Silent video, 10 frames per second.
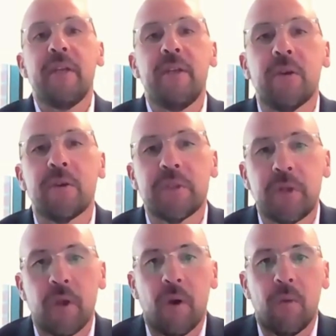years
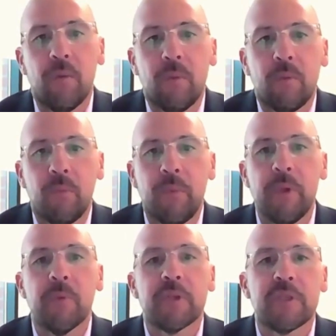ago, we
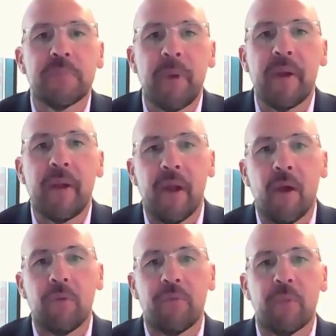were spun
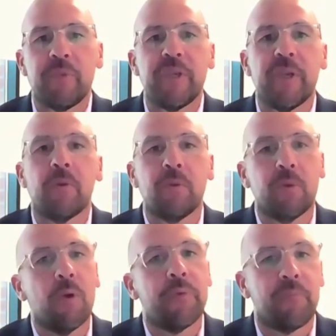out from General
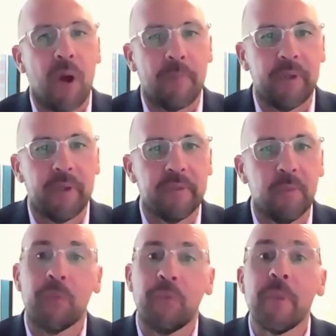Growth Properties,
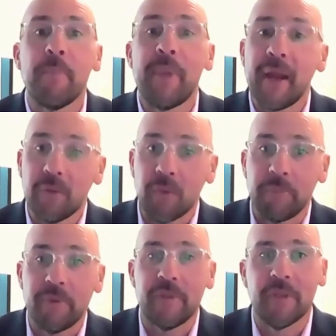or from the
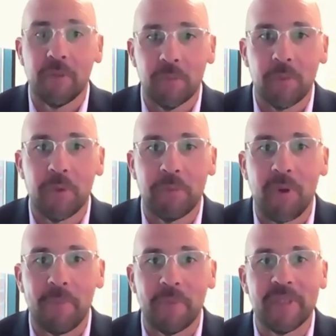bankrupt General Growth
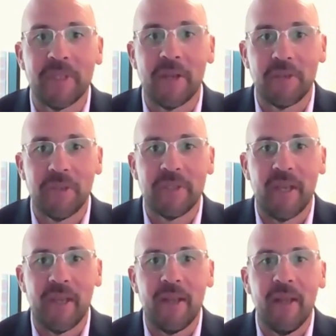Properties, I should
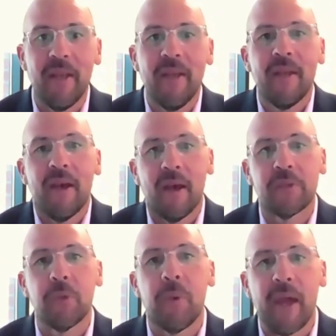say.
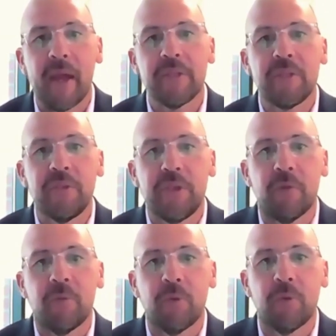So as
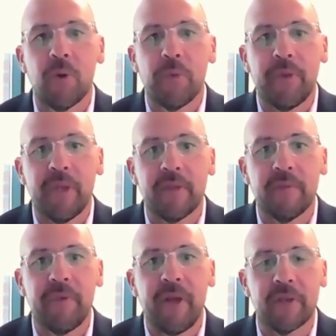General Growth hit the
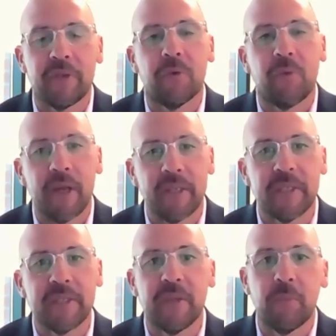financial
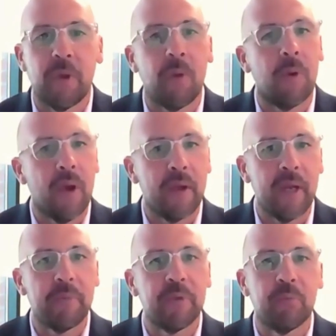crisis and were
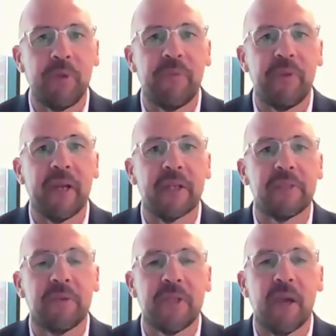unable to refinance
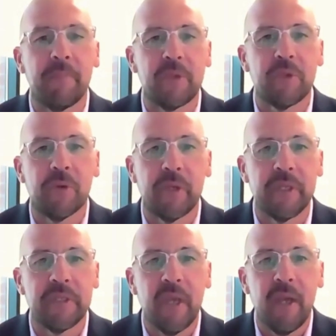their debt
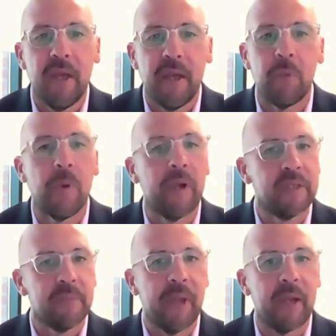maturities and went
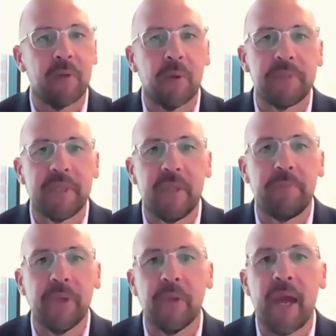into bankruptcy,
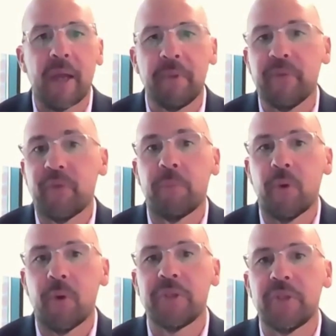Bill Ackman from
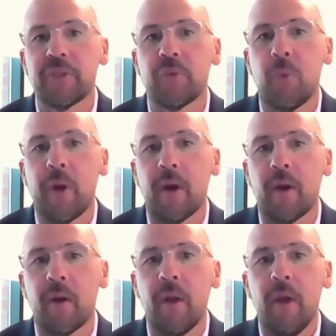Pershing
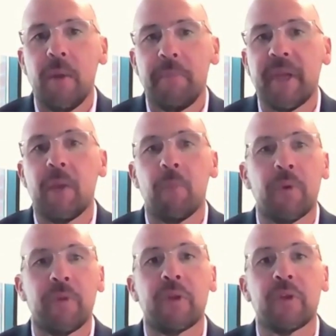Square became one
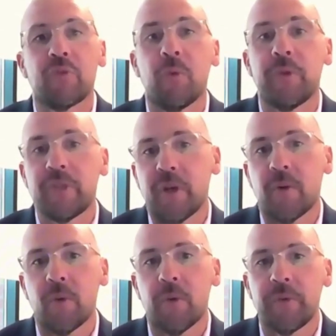of the controlling
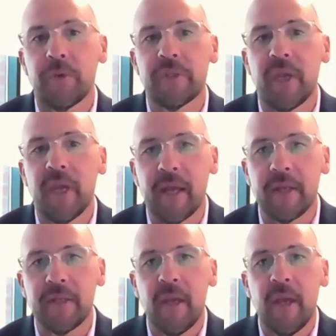shareholders
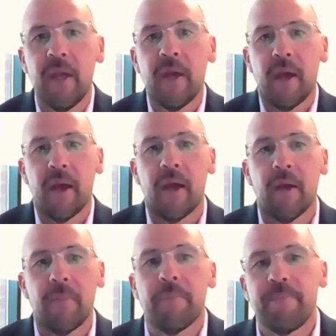and
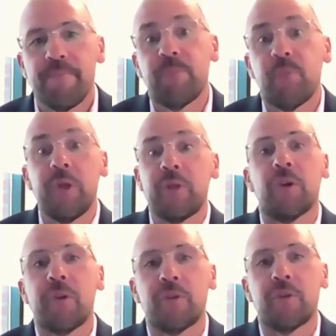really
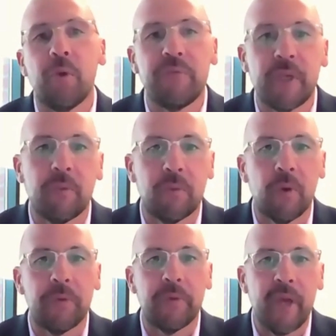took control of General
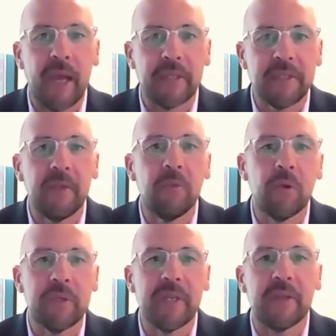Growth. As he
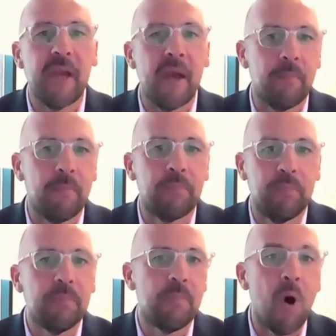looked at that
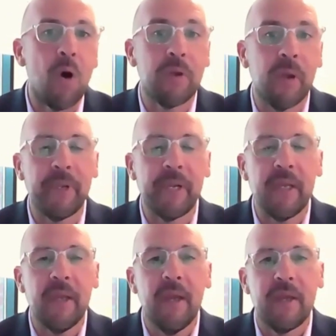mall
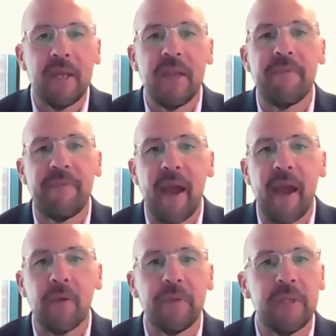company, he
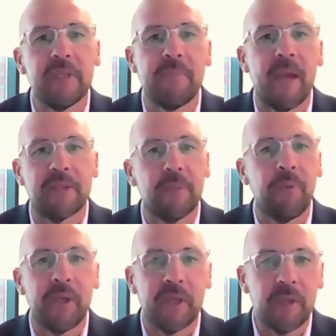found these master
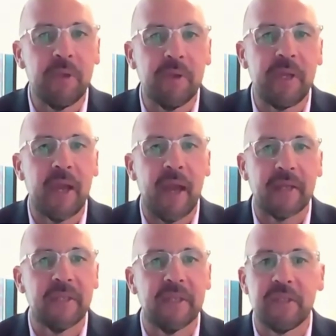plan community
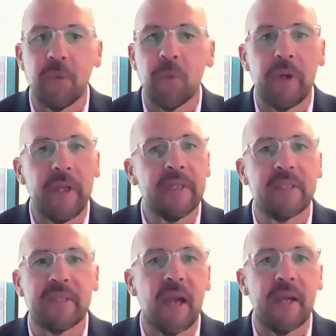assets that were
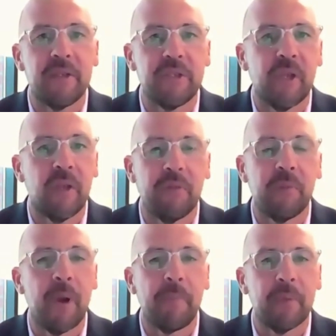inside the shell of a
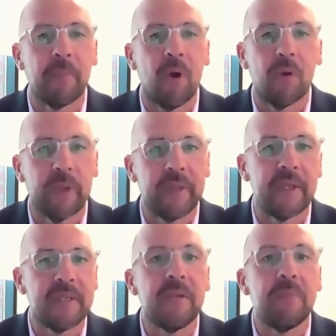public mall REIT
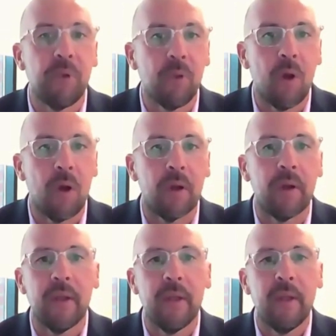that didn't belong.
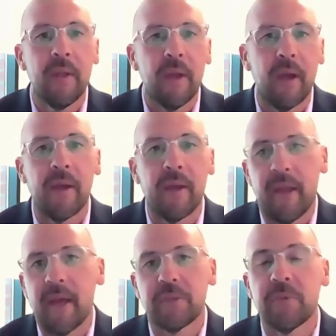
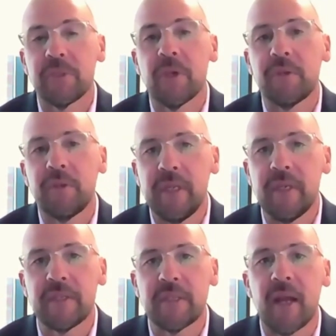As a result, he
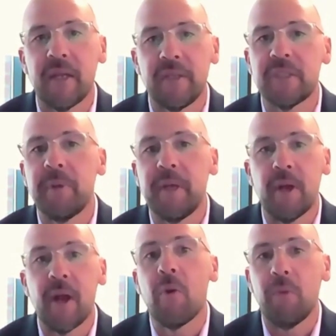decided to spin
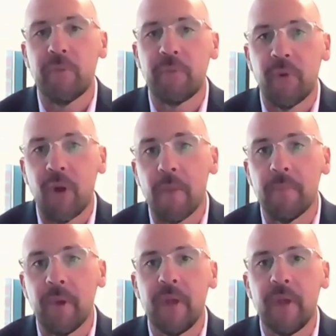it out from